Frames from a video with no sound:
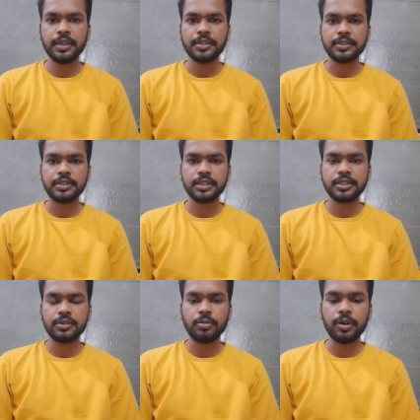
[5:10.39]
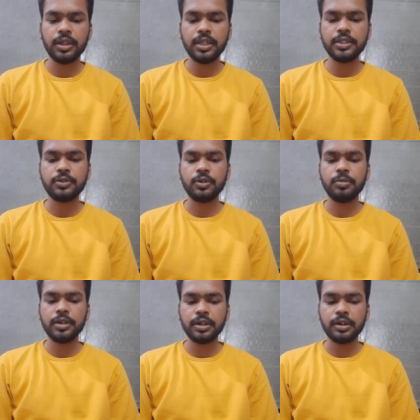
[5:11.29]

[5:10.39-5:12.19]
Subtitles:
Sixth module is to be a